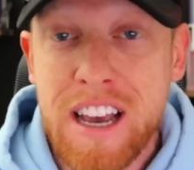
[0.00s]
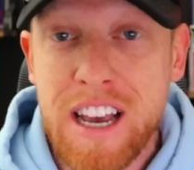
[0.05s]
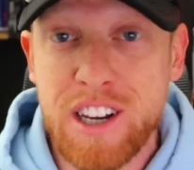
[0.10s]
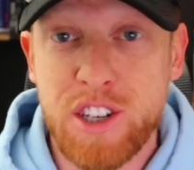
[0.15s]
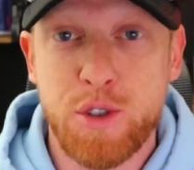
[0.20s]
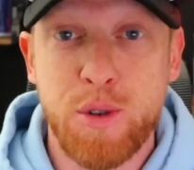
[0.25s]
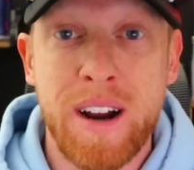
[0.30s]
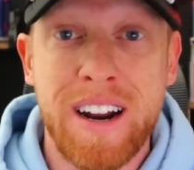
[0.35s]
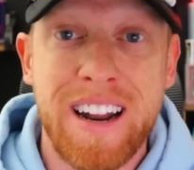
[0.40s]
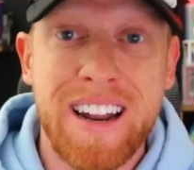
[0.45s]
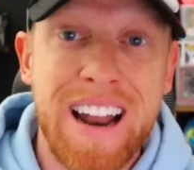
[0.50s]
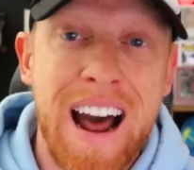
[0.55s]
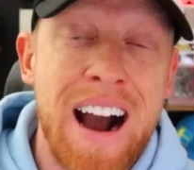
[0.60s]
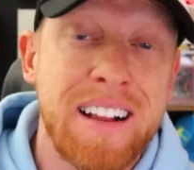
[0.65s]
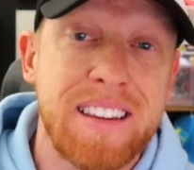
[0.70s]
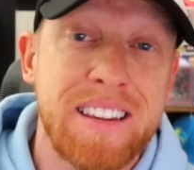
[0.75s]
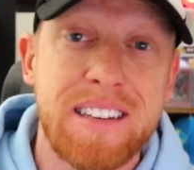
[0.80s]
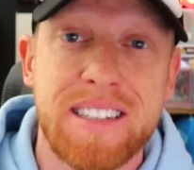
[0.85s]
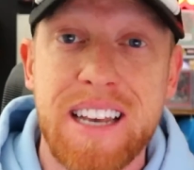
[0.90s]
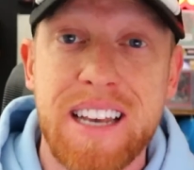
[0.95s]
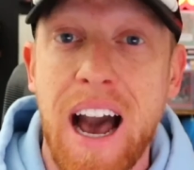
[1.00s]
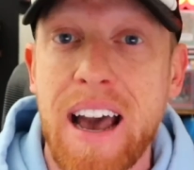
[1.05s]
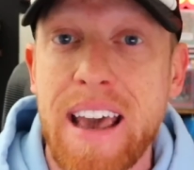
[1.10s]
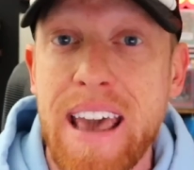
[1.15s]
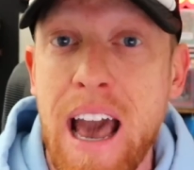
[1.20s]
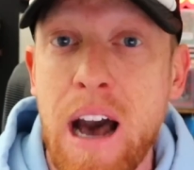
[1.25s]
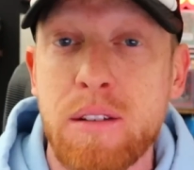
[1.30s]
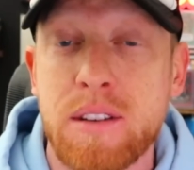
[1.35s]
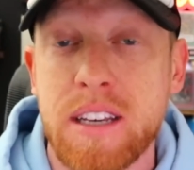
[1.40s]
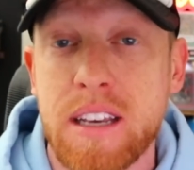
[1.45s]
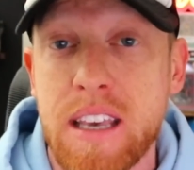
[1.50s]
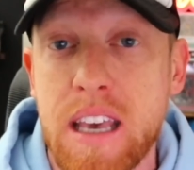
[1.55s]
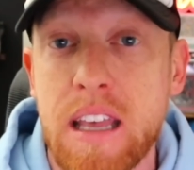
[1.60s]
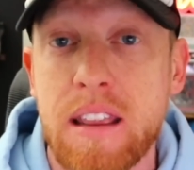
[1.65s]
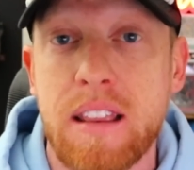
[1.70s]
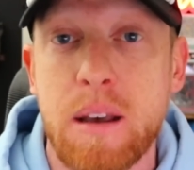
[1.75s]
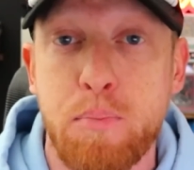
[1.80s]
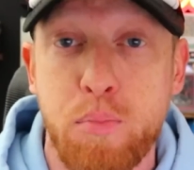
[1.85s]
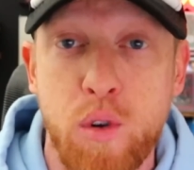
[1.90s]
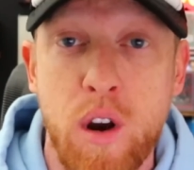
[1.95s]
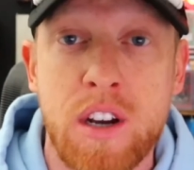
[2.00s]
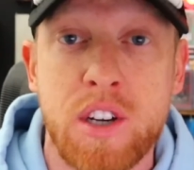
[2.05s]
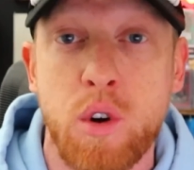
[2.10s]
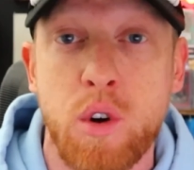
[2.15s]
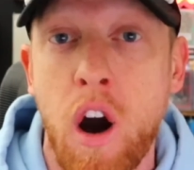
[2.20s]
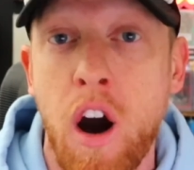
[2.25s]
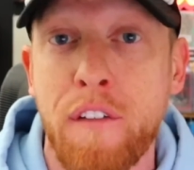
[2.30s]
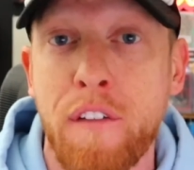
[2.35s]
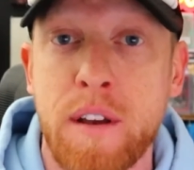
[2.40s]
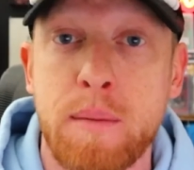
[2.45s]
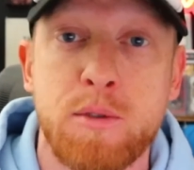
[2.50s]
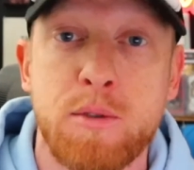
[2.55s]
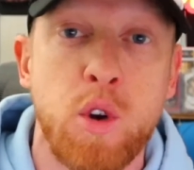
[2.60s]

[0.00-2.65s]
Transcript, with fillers: is trying to knock this guy out to get the pressure off him.